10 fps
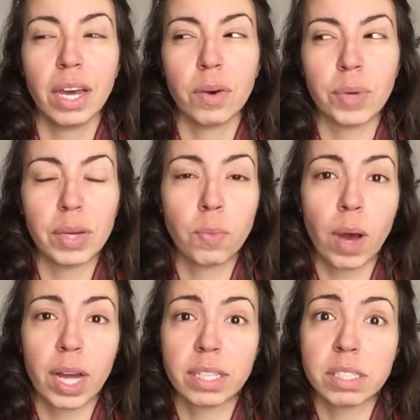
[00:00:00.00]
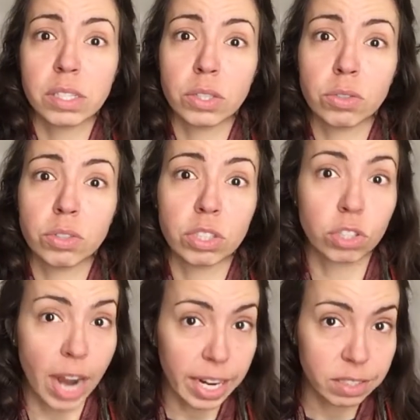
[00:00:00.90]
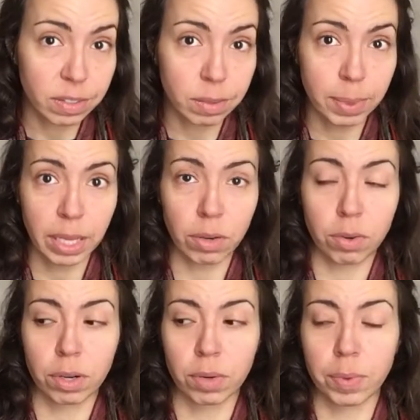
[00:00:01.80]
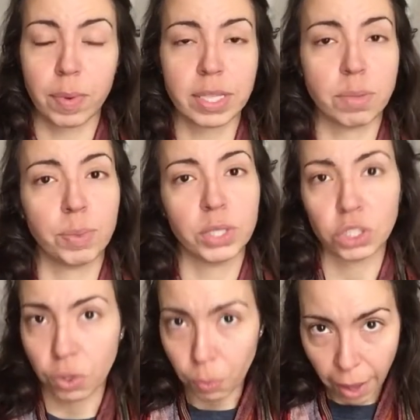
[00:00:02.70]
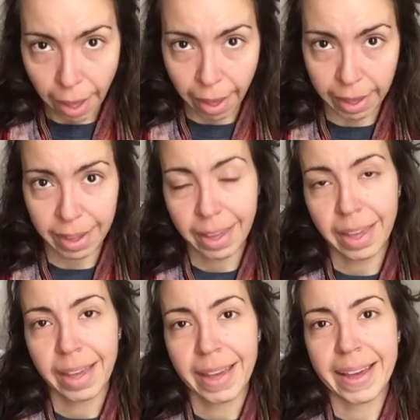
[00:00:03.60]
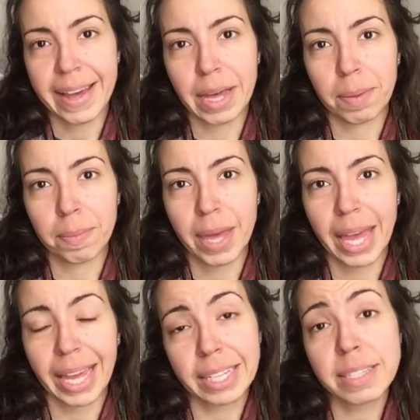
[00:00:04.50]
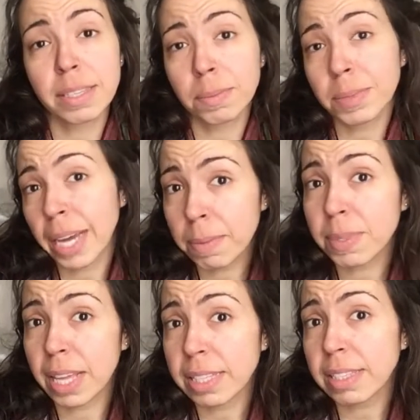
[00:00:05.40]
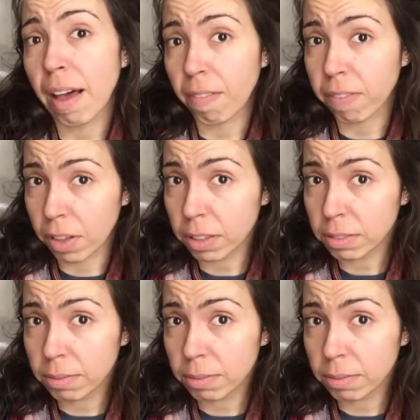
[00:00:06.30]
we want to distract from it or we want to push it away. And sometimes that's helpful